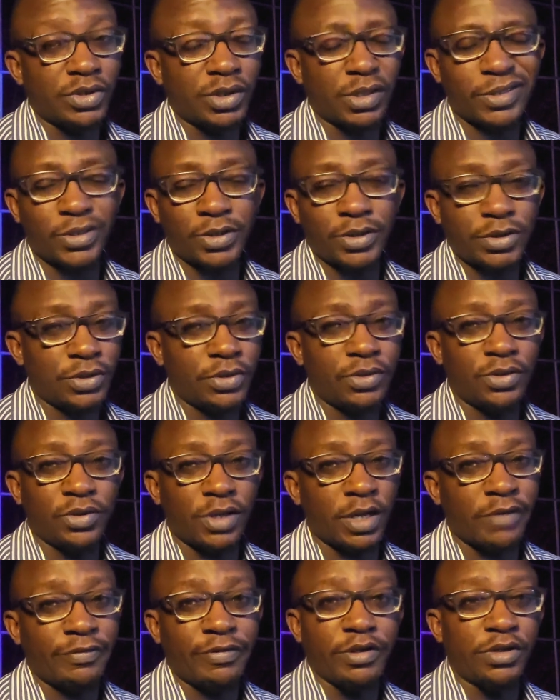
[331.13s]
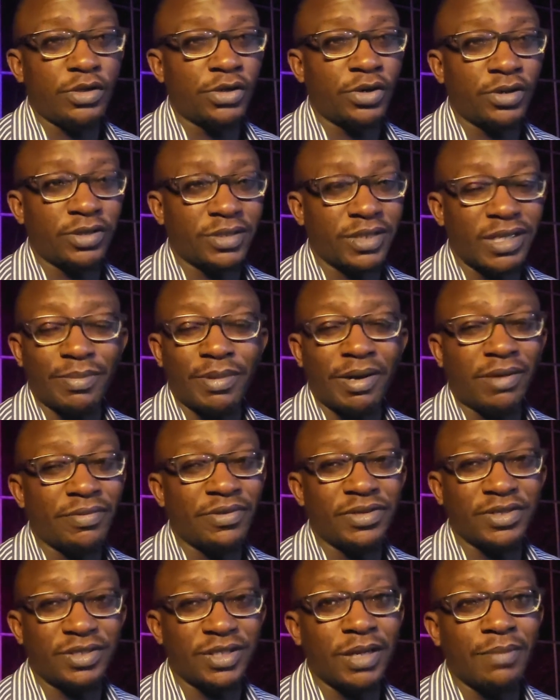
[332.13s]
Just every door is about
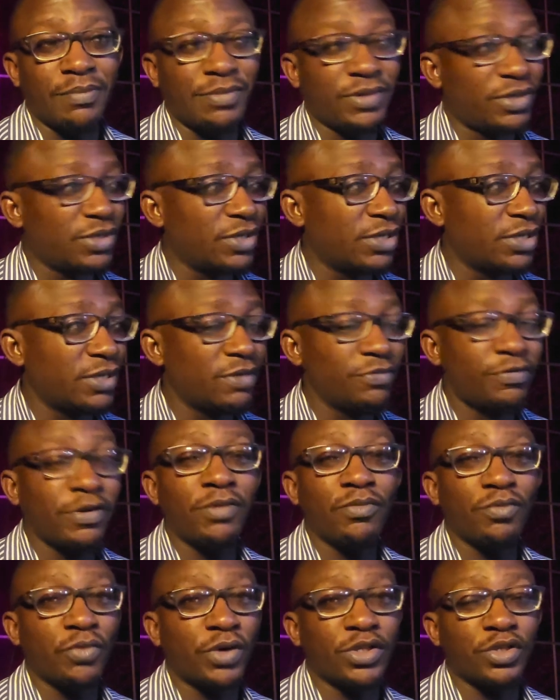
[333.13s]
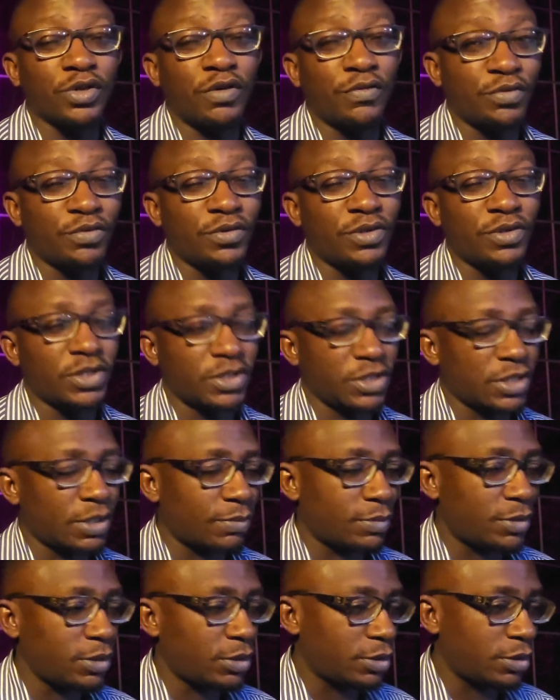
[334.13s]
the same thing, just different ways of doing the
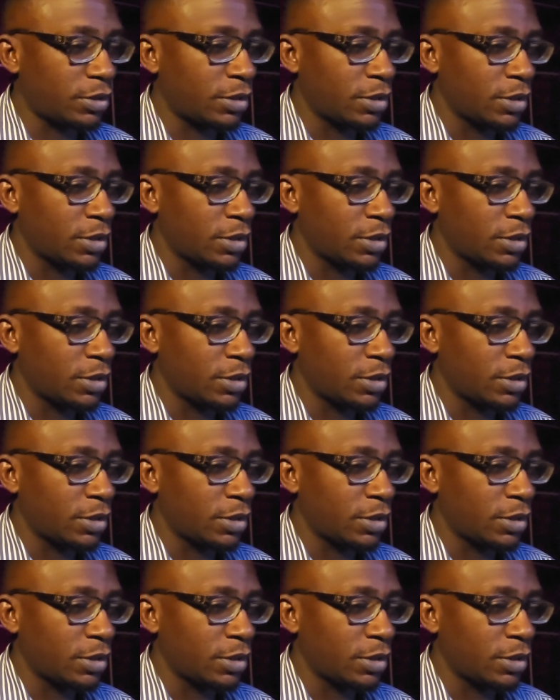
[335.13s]
same thing.